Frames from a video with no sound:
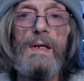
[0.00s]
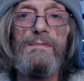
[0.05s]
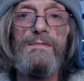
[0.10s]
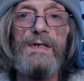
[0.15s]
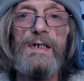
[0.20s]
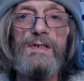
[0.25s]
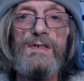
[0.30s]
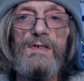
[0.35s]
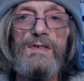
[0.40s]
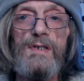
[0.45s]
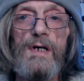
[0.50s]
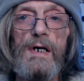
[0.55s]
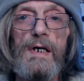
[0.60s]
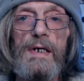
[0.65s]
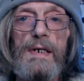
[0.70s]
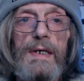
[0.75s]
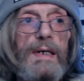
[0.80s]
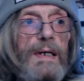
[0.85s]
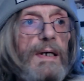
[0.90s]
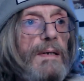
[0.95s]

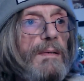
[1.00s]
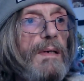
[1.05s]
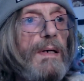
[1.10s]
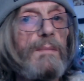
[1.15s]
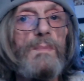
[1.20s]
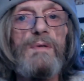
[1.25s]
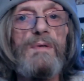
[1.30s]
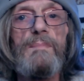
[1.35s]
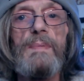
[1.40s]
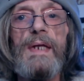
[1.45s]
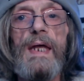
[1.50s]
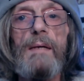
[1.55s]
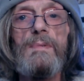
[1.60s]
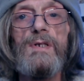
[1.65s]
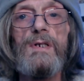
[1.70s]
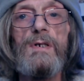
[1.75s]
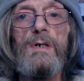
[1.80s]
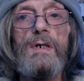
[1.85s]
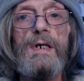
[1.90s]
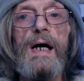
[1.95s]
society, and we've been able to
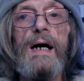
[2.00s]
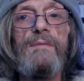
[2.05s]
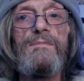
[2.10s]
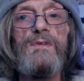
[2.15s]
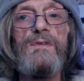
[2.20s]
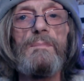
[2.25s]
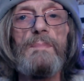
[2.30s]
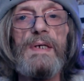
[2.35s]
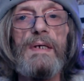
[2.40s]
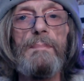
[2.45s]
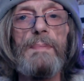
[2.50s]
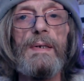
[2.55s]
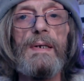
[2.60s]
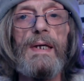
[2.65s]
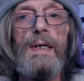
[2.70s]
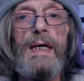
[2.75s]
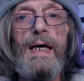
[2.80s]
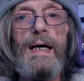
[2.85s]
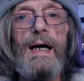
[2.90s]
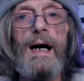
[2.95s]
look after people
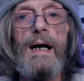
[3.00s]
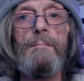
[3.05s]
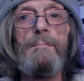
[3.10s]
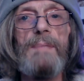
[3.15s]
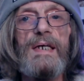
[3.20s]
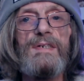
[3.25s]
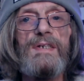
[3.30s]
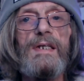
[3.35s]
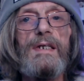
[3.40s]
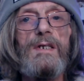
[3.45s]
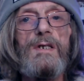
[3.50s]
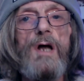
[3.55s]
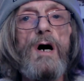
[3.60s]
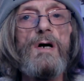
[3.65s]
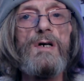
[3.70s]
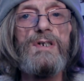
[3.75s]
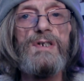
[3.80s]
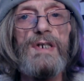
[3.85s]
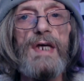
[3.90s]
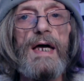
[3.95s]
and basically
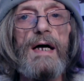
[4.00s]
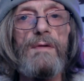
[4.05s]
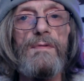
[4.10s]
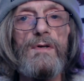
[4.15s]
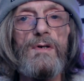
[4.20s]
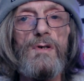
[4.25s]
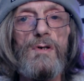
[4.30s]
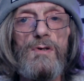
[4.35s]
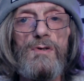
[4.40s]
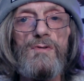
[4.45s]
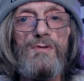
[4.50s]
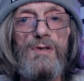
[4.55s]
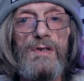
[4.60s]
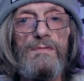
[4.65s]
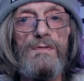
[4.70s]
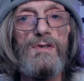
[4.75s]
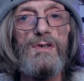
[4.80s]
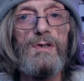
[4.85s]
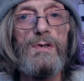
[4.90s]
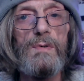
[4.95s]
lock down the country
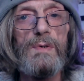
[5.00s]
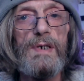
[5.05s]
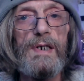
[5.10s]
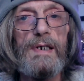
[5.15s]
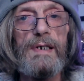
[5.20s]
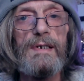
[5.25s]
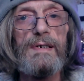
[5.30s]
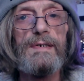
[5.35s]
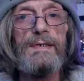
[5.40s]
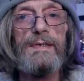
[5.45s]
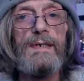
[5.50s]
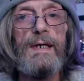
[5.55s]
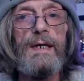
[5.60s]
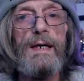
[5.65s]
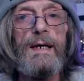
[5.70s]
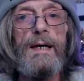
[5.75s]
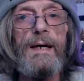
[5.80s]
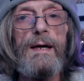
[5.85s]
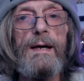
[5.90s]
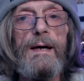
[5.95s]
for 2 years.
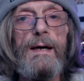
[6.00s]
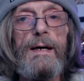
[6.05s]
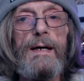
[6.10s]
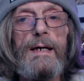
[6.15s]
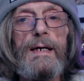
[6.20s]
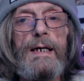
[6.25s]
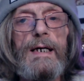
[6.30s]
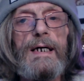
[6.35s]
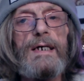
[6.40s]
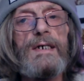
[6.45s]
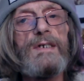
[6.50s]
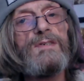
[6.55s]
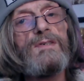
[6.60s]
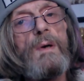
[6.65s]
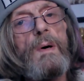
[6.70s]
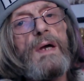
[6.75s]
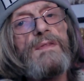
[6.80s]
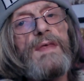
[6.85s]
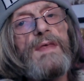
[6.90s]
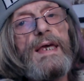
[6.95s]
So
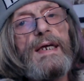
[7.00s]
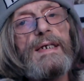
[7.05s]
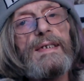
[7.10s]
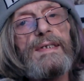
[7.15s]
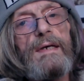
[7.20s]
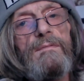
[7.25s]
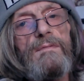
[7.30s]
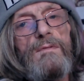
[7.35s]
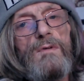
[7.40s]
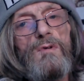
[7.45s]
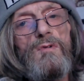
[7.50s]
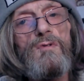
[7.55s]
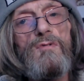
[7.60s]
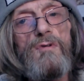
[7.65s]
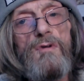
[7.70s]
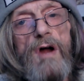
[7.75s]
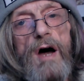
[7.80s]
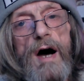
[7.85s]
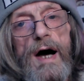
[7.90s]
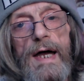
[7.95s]
I think it's a
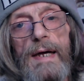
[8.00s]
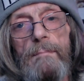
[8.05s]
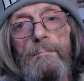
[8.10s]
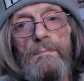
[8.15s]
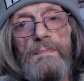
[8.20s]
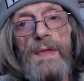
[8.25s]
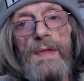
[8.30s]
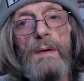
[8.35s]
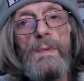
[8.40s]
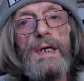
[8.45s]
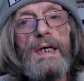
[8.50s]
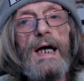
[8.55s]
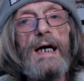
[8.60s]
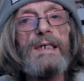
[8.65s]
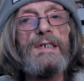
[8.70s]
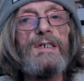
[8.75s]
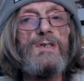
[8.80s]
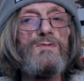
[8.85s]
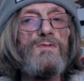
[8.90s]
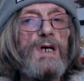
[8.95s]
crime that we
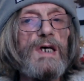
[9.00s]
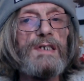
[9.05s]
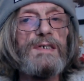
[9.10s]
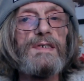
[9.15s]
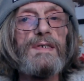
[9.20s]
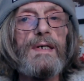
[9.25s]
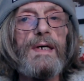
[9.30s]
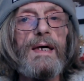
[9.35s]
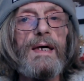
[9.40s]
can't address